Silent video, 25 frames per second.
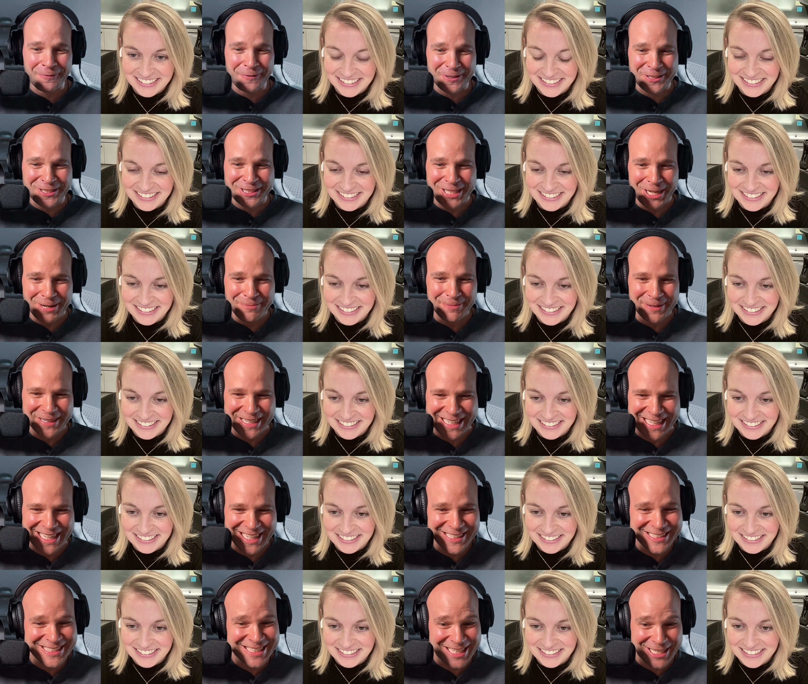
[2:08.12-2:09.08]
Speaker 1: for somebody
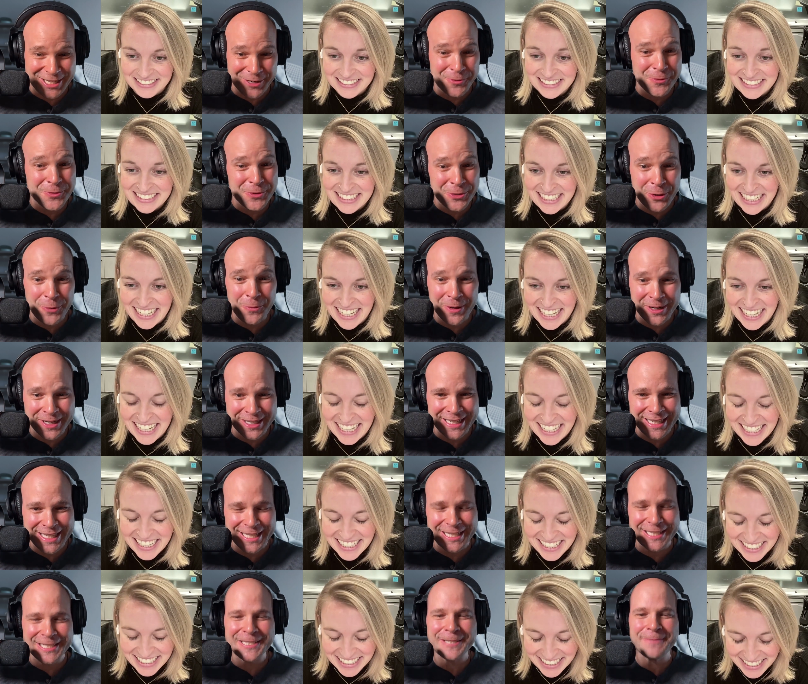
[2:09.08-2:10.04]
else I don't know what it
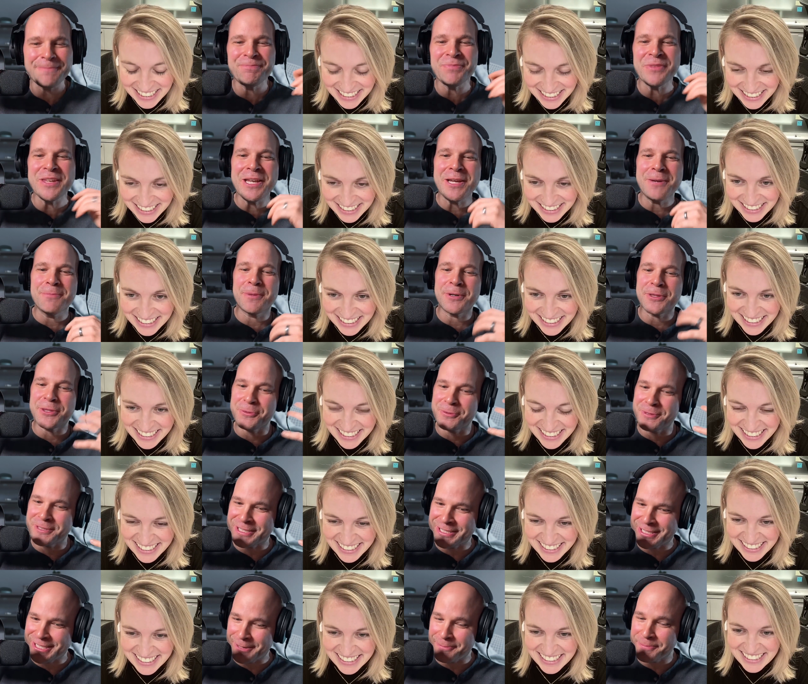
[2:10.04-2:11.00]
is but there
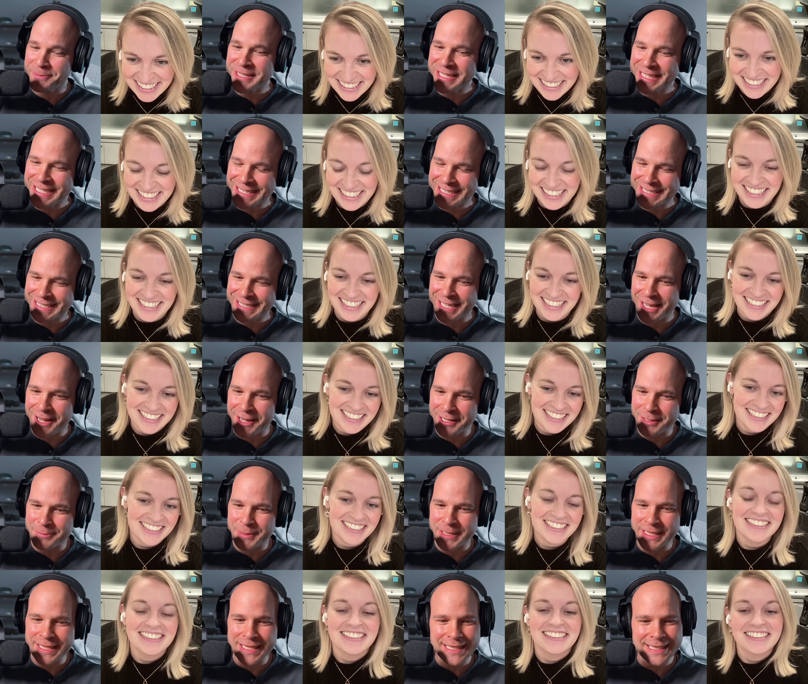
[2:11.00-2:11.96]
was something inside
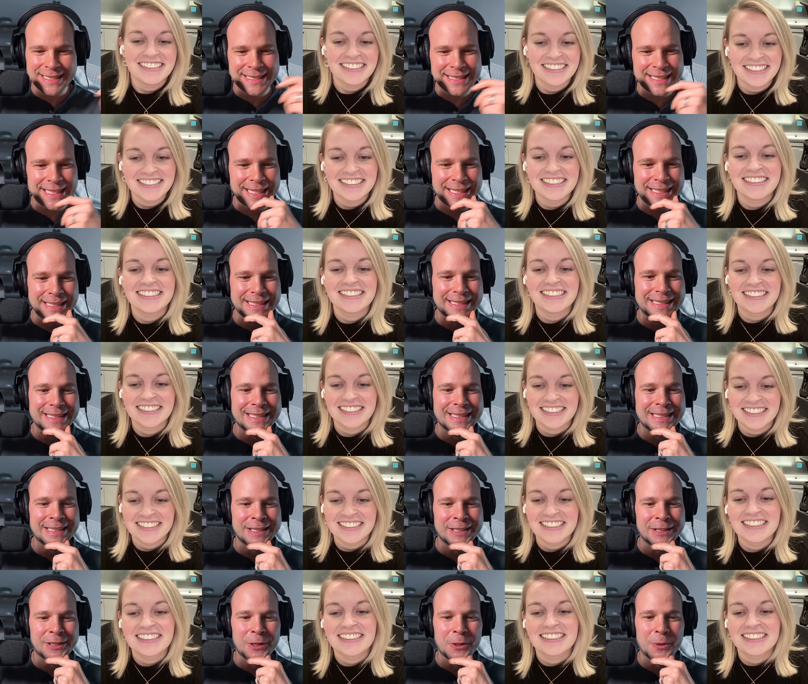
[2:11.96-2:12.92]
of me that said
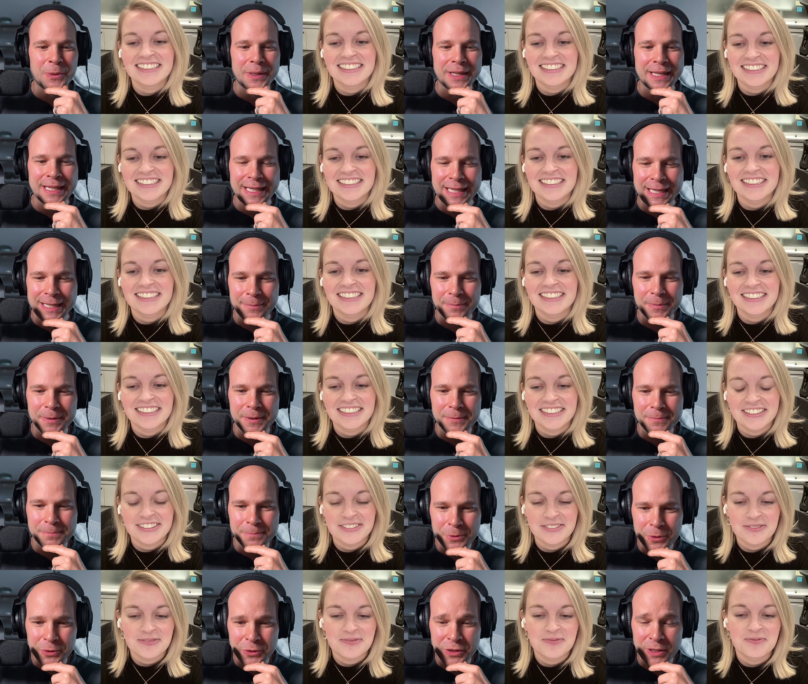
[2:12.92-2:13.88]
you know keep
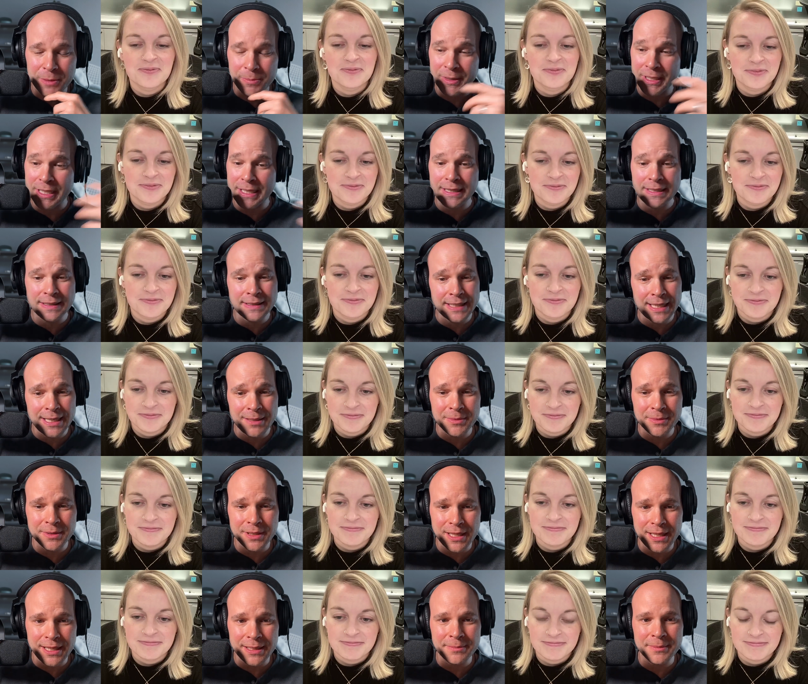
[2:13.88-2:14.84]
pushing but at the same
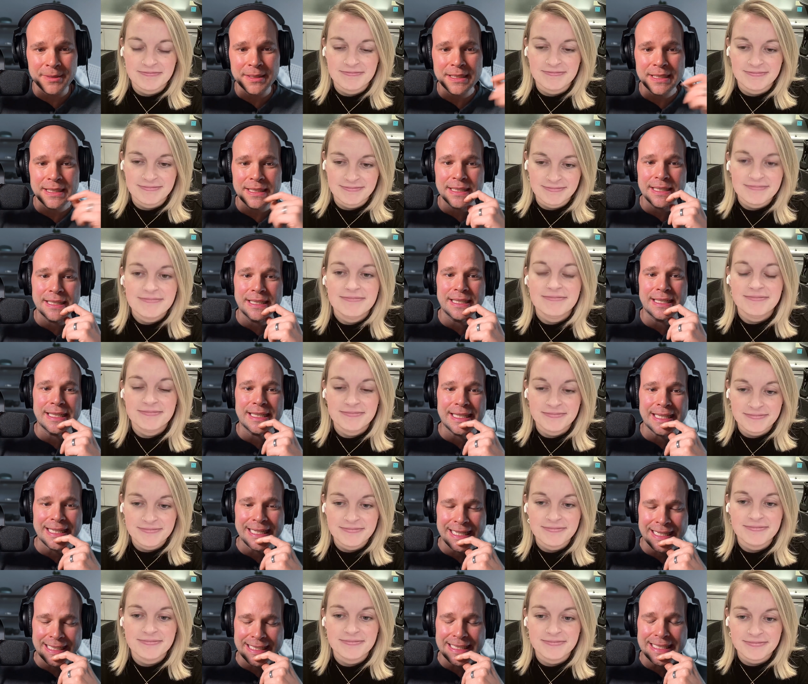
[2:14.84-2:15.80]
time
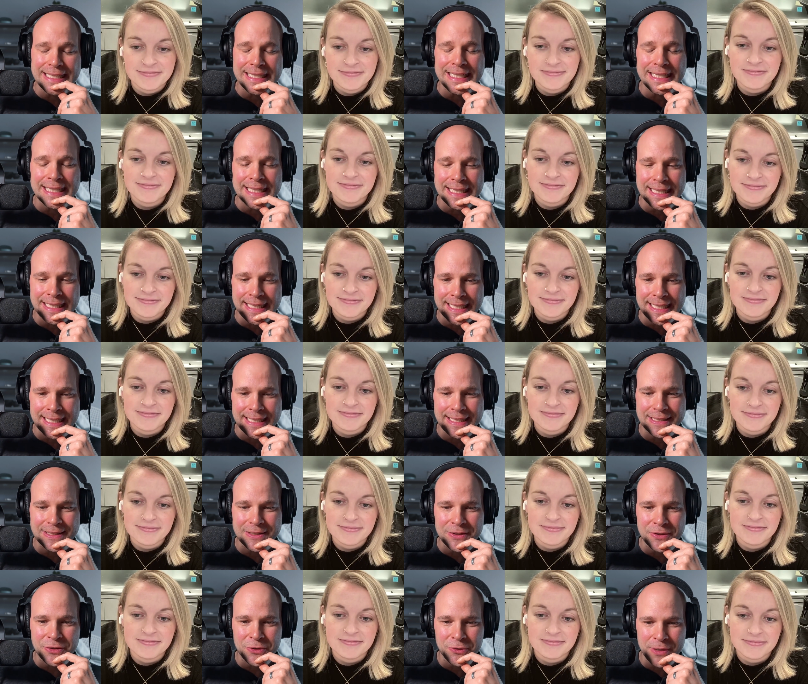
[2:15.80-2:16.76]
it can get
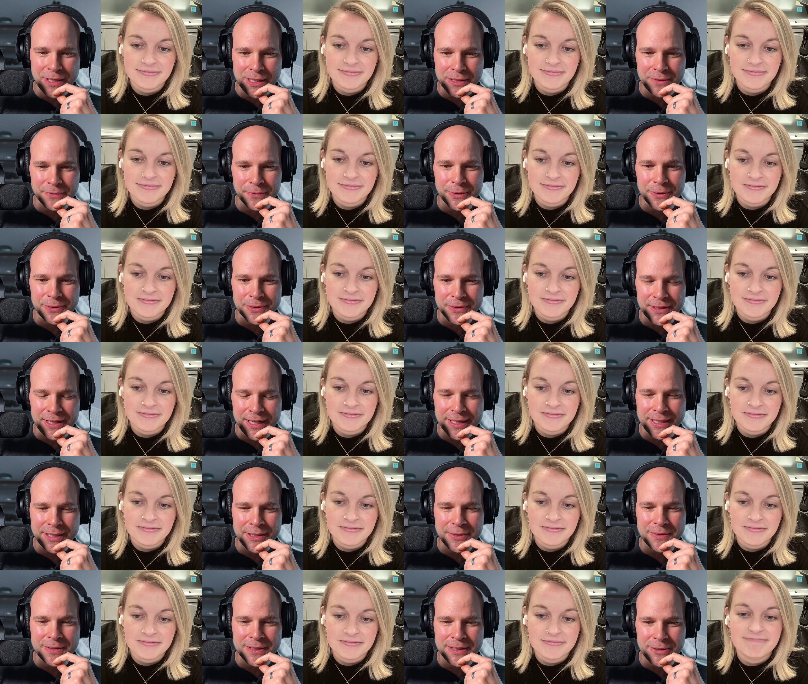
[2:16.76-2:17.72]
stressful. So, how do
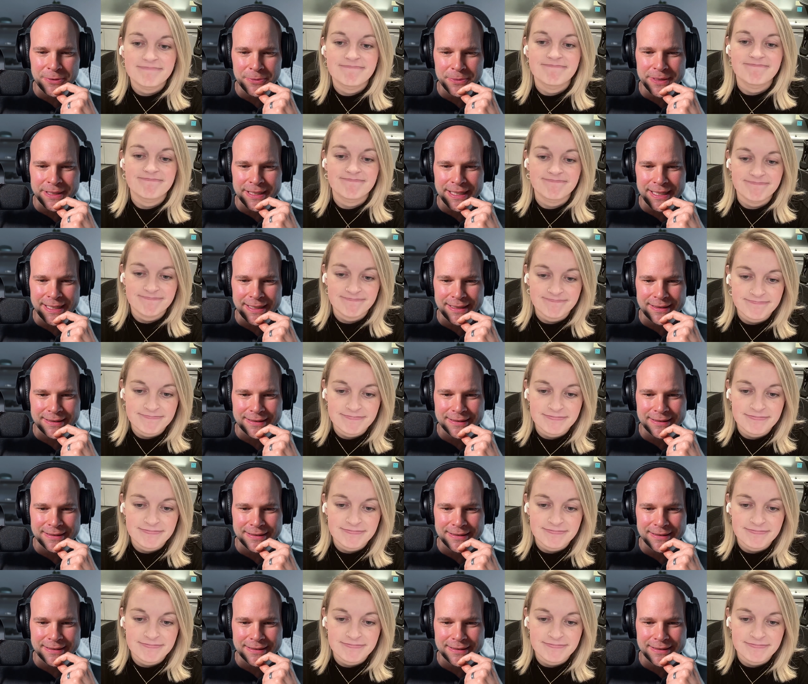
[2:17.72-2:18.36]
you deal with that?